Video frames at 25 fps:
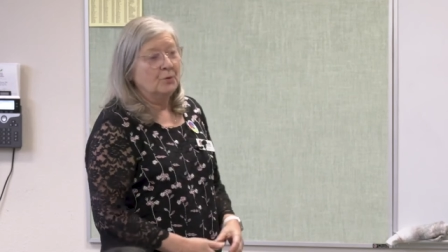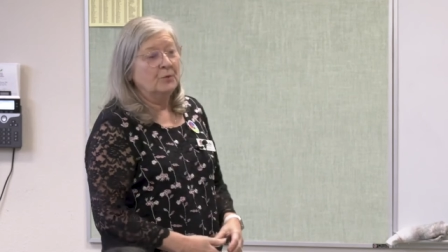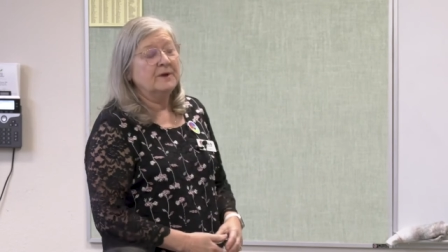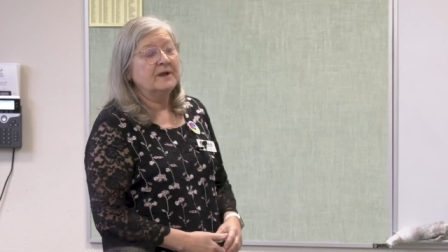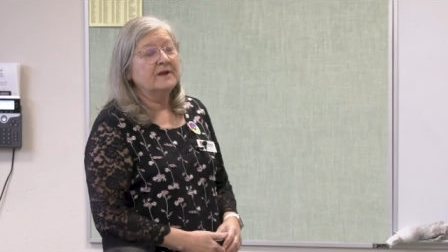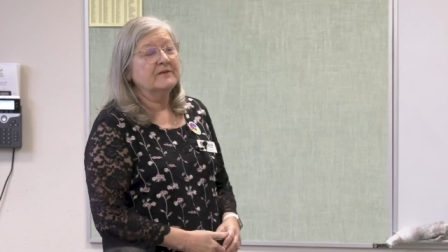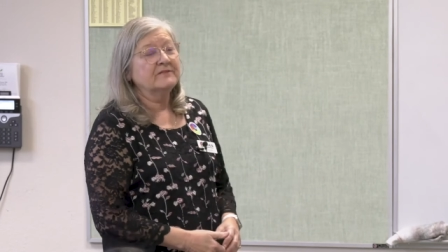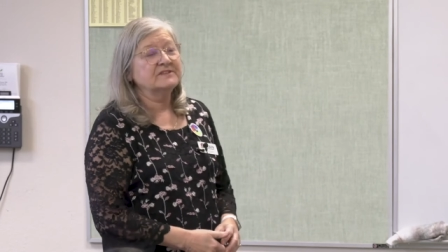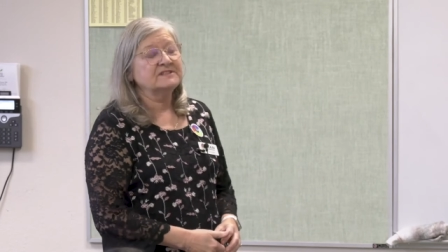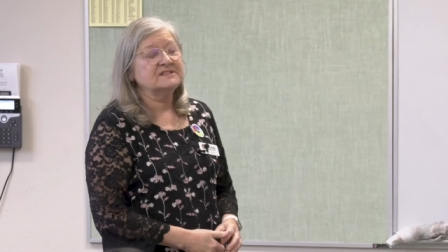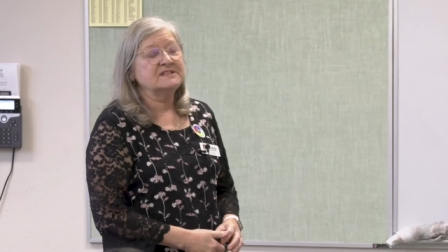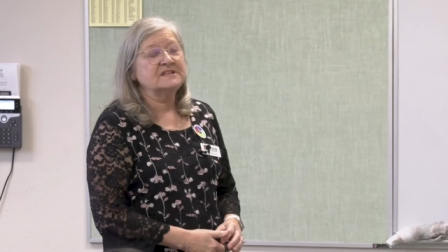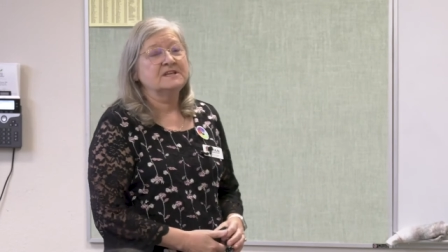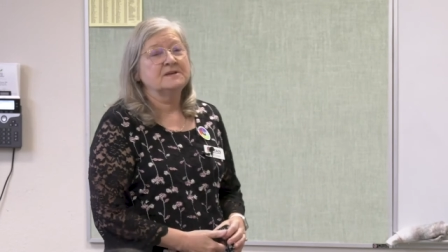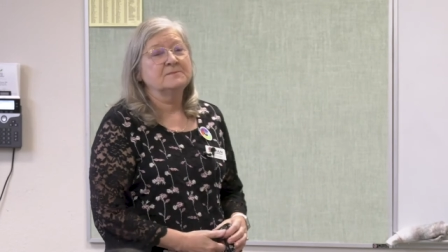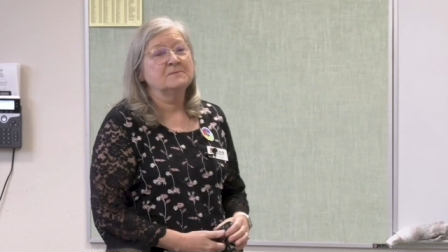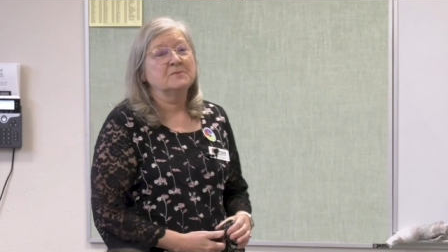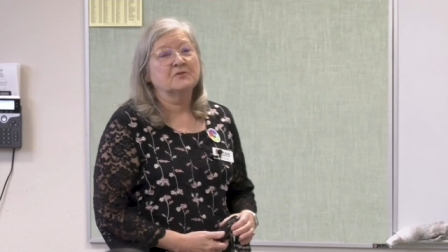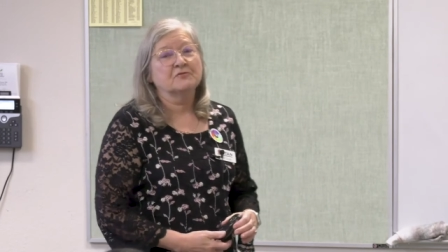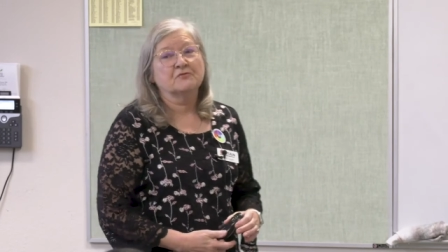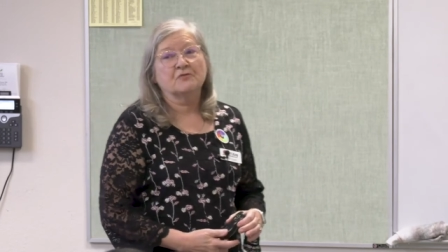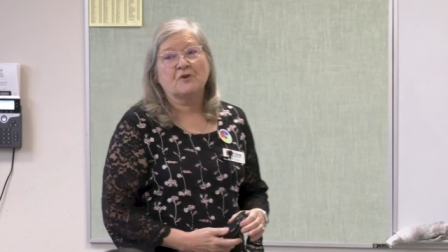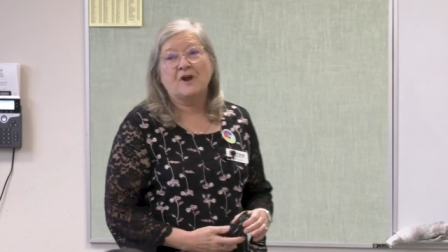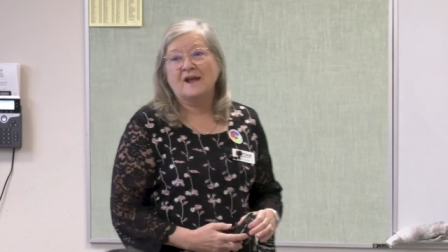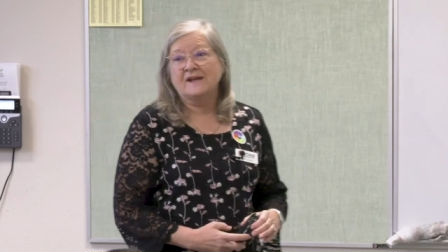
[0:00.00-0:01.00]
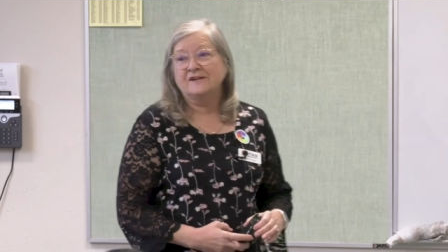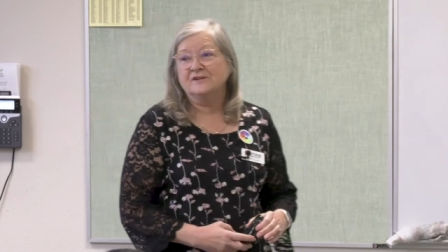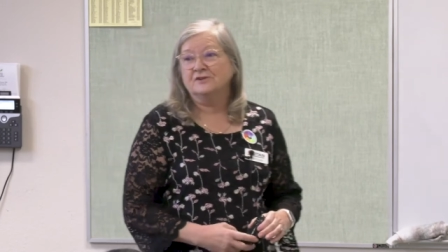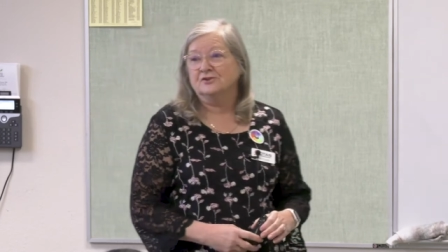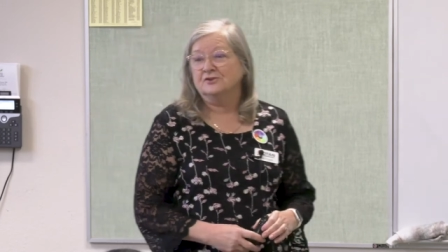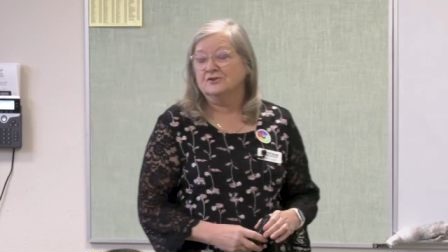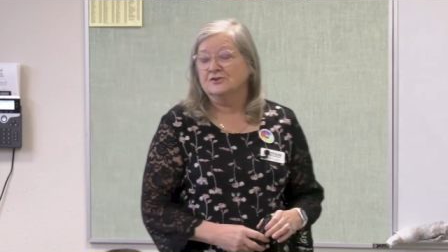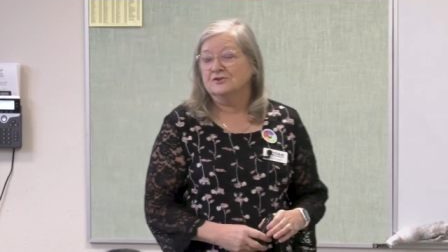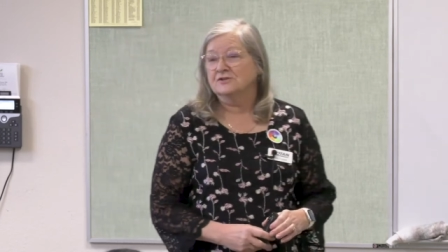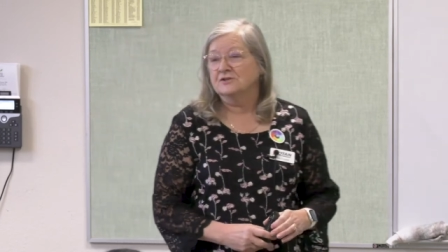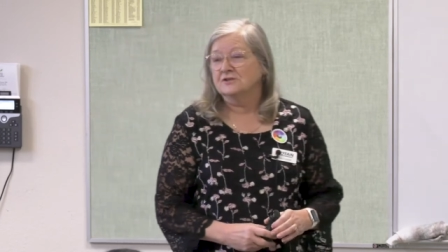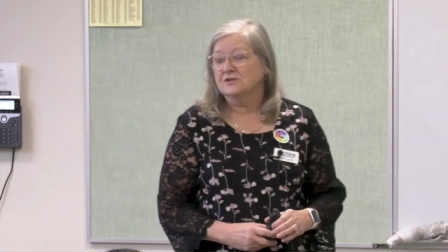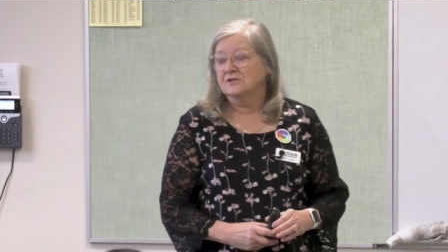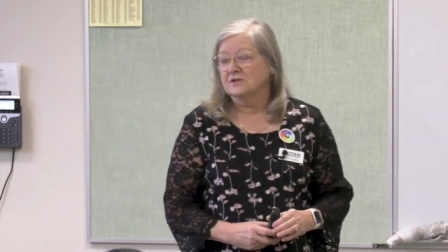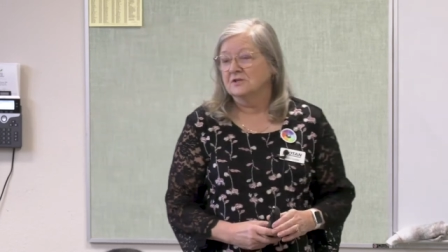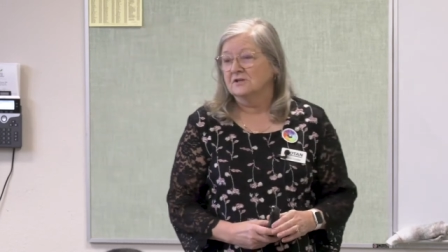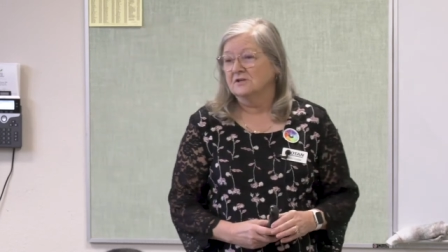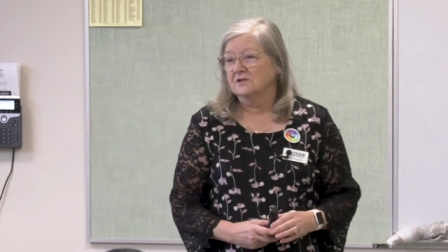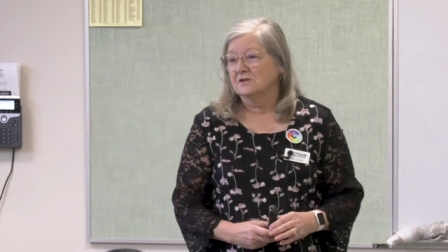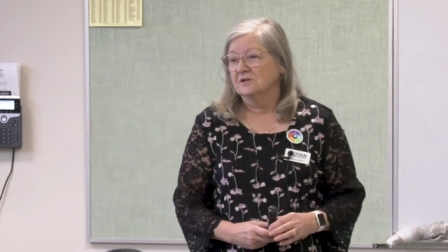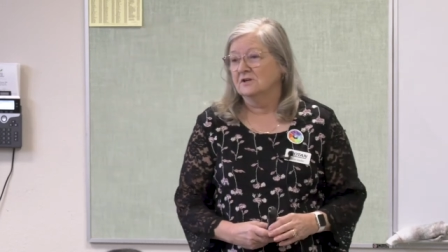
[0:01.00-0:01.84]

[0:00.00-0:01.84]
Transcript: We have a team of writers.